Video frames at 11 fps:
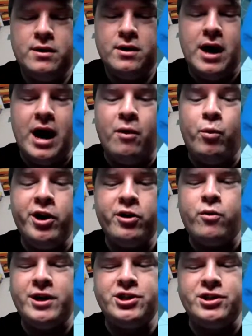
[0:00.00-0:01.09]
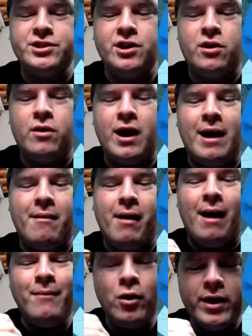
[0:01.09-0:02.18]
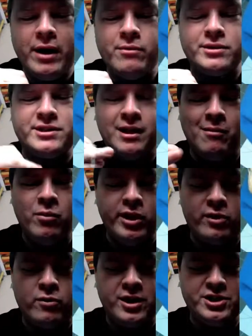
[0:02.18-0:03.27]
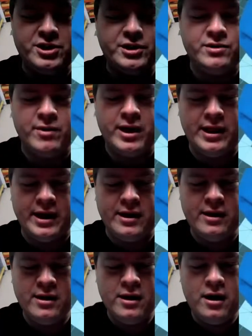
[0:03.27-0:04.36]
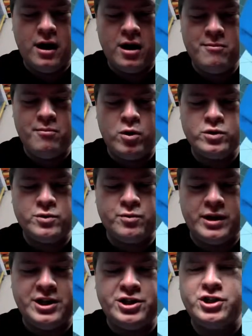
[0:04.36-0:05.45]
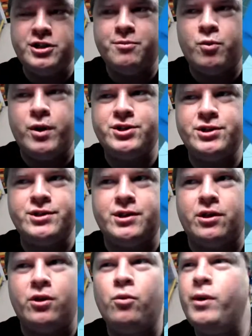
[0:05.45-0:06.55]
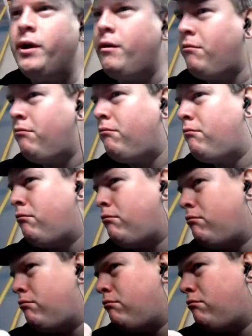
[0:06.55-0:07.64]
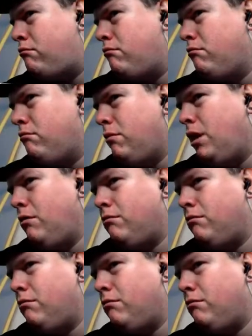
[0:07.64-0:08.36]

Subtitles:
And weird questions, though, I'm okay with some weird questions, right? Like, aren't most relationship questions a little weird? Right?